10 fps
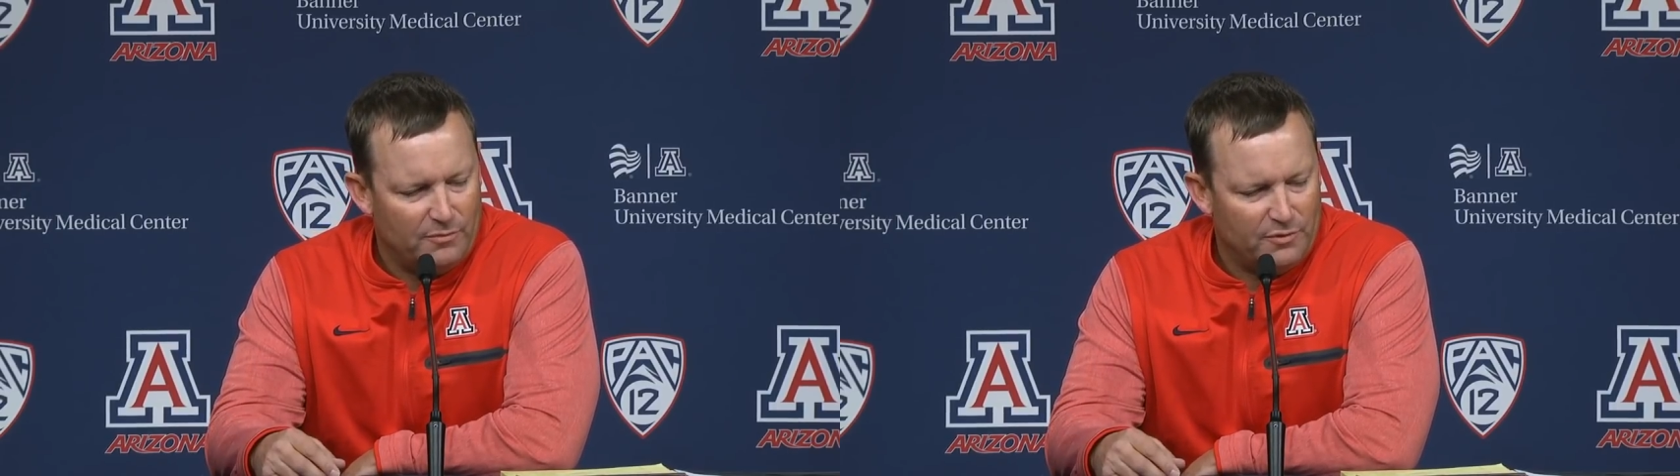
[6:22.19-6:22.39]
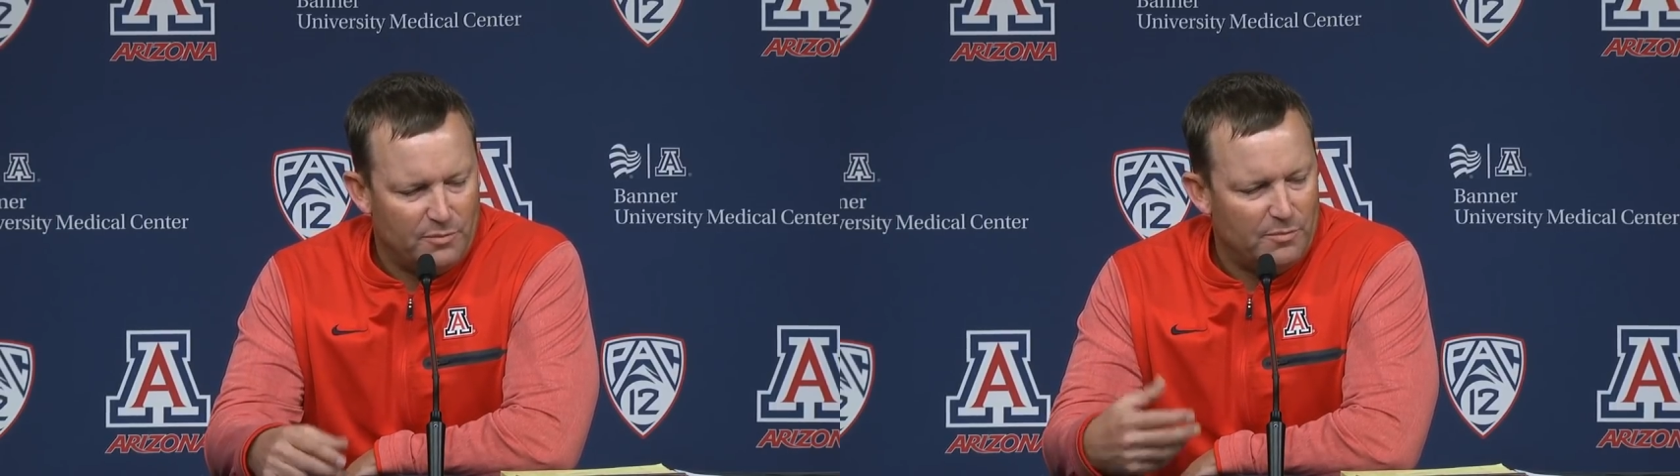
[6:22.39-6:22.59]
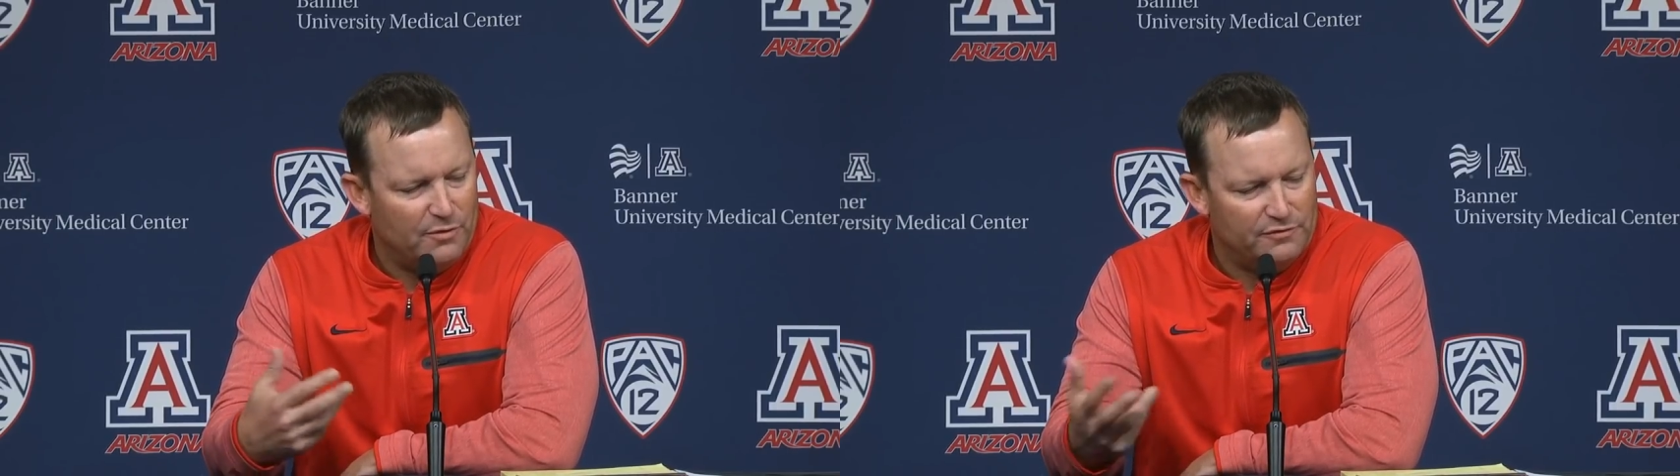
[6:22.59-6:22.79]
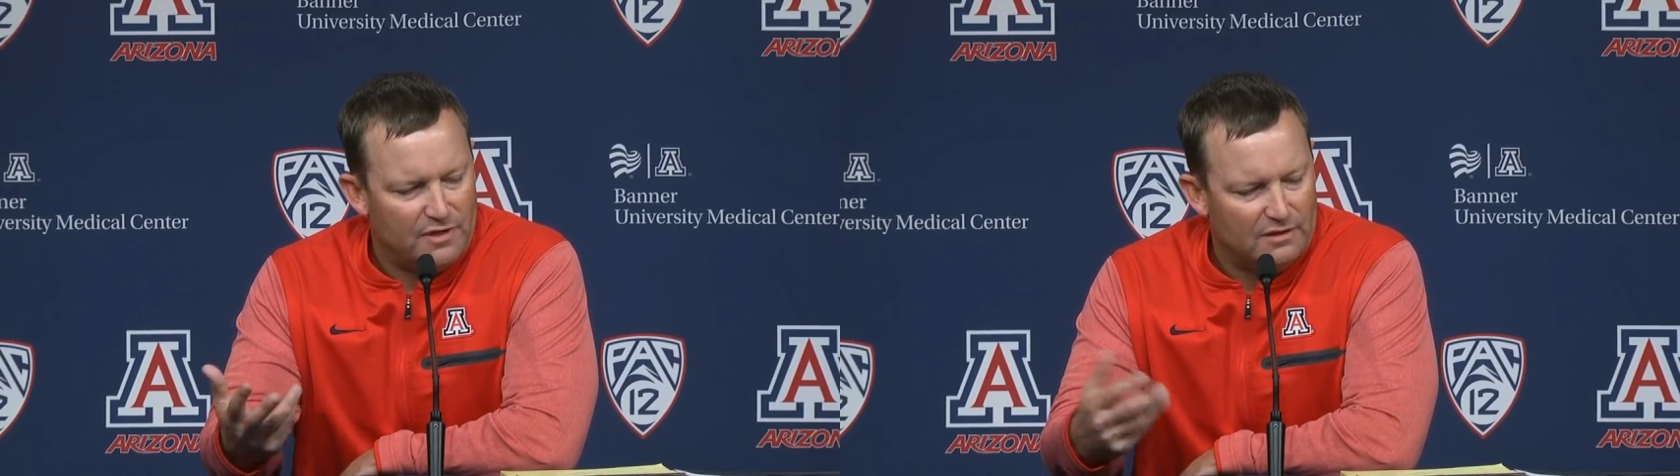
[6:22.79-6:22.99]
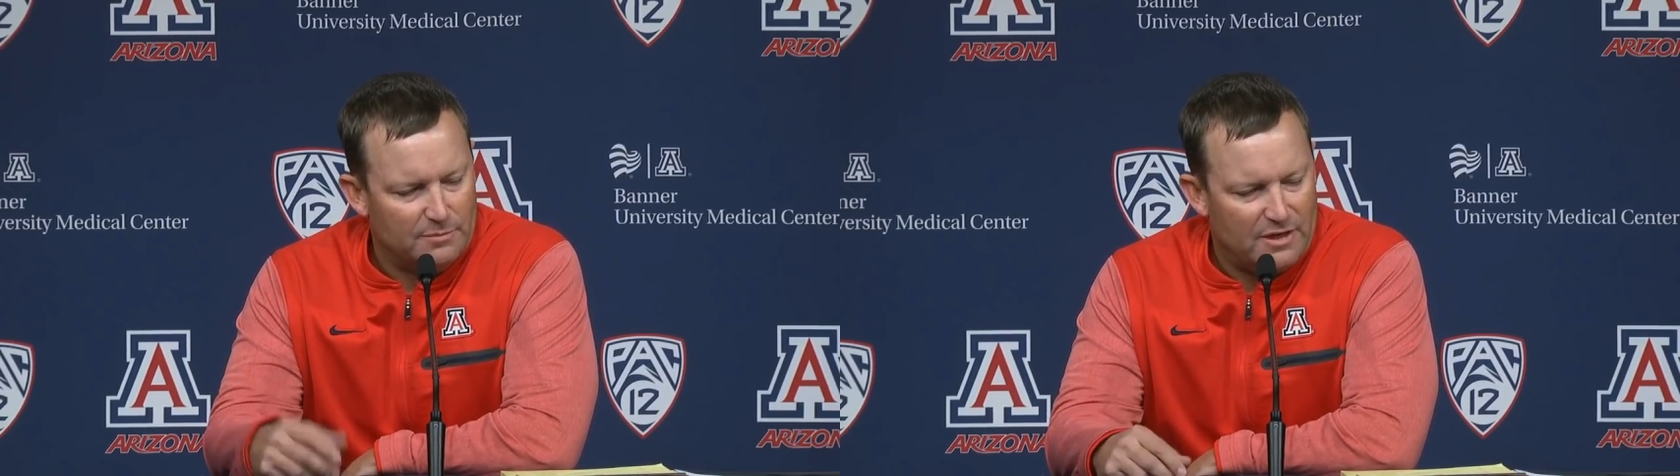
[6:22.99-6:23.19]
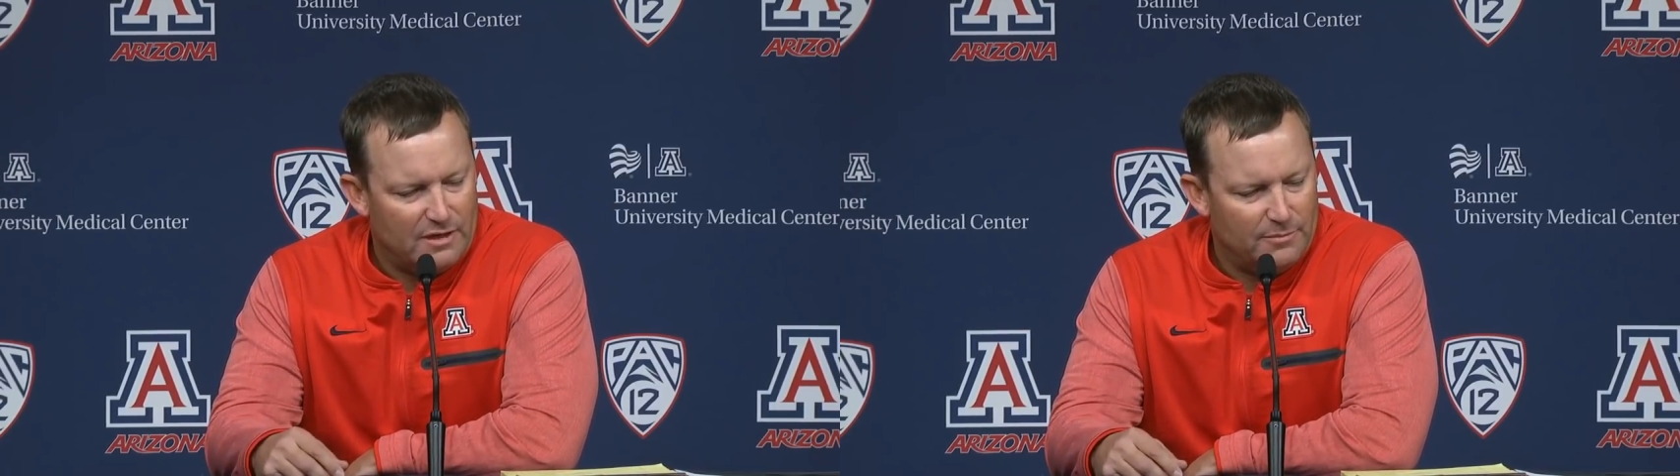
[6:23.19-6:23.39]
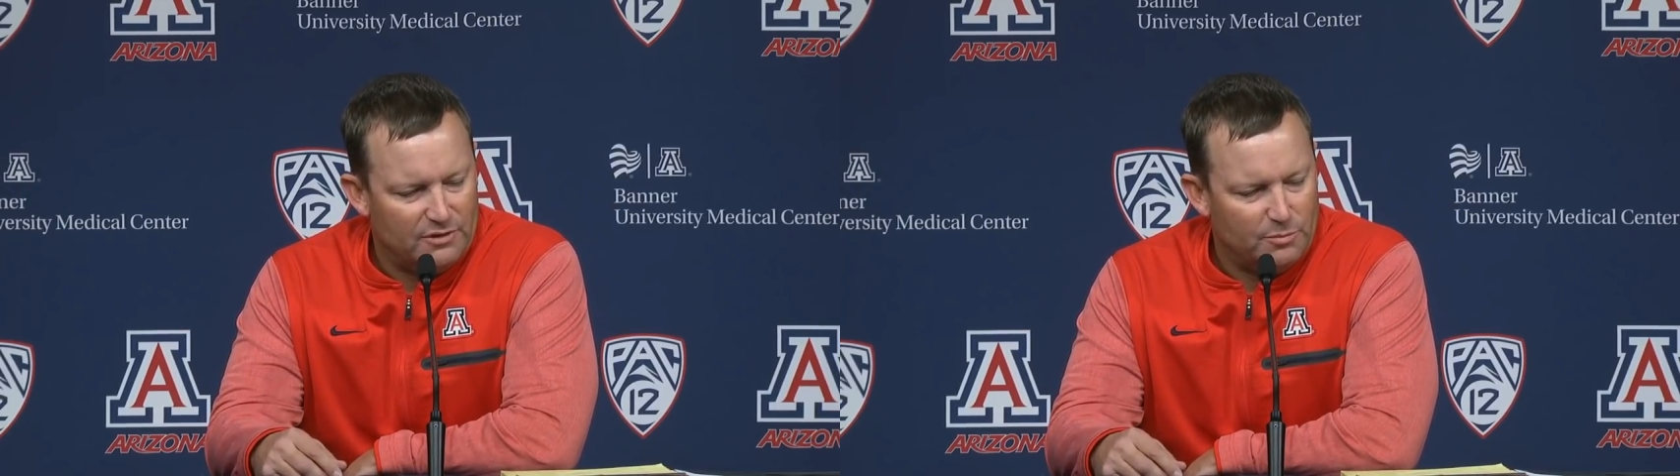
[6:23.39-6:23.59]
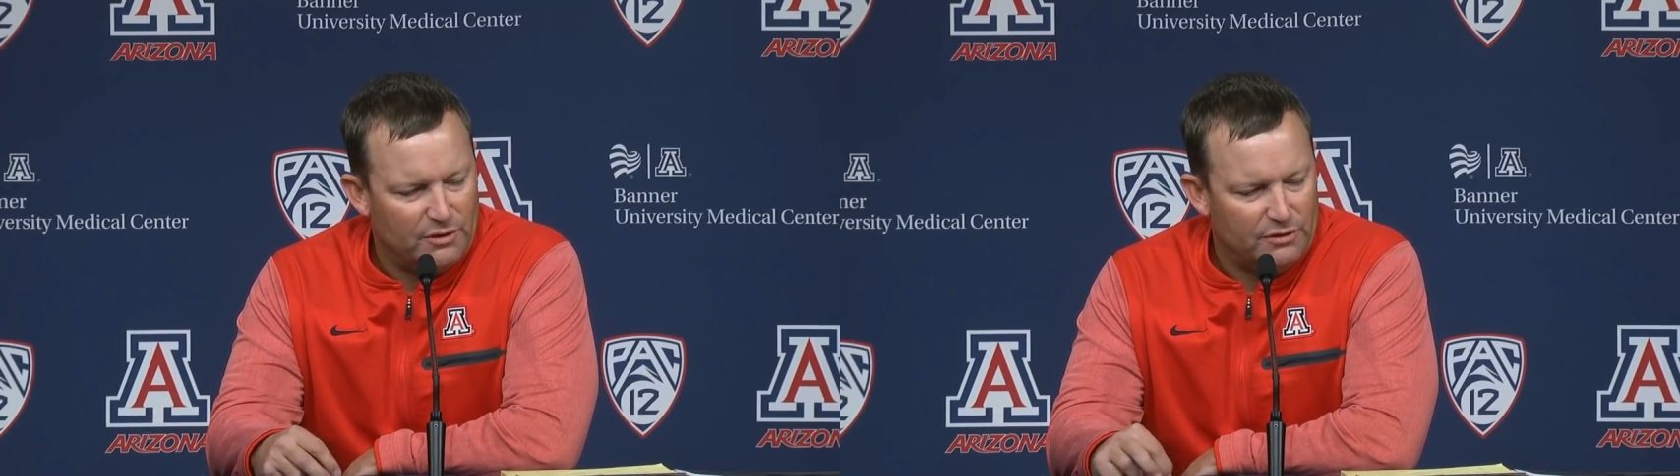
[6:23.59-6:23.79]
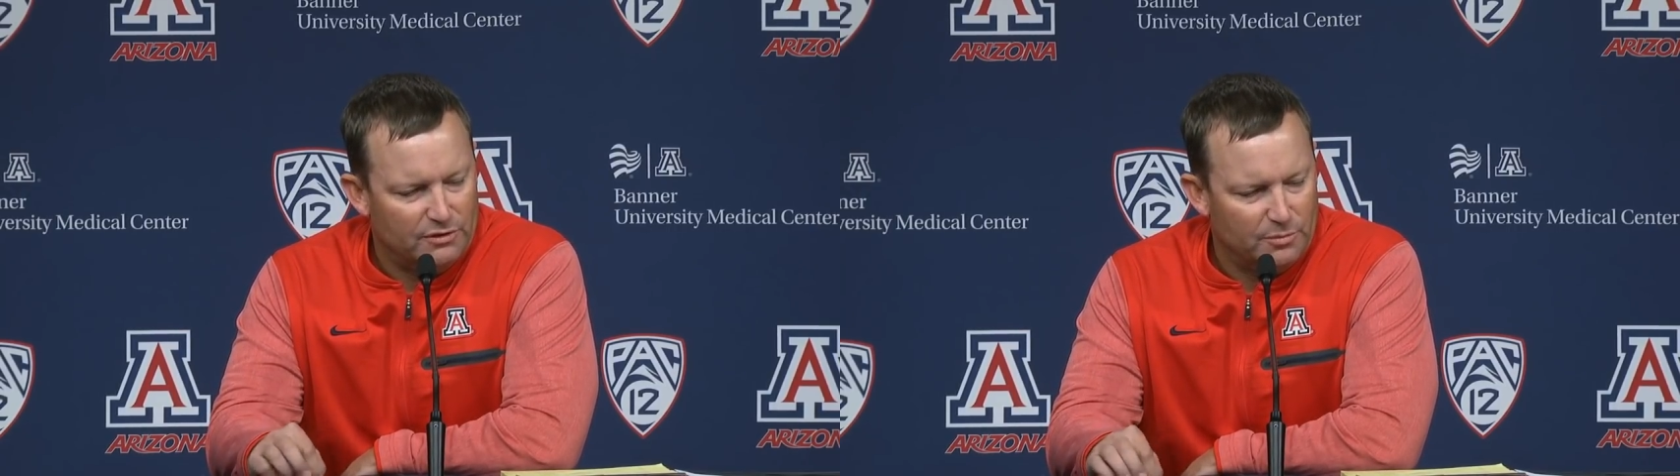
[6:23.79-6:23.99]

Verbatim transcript: Some people have talked about him as a pitcher,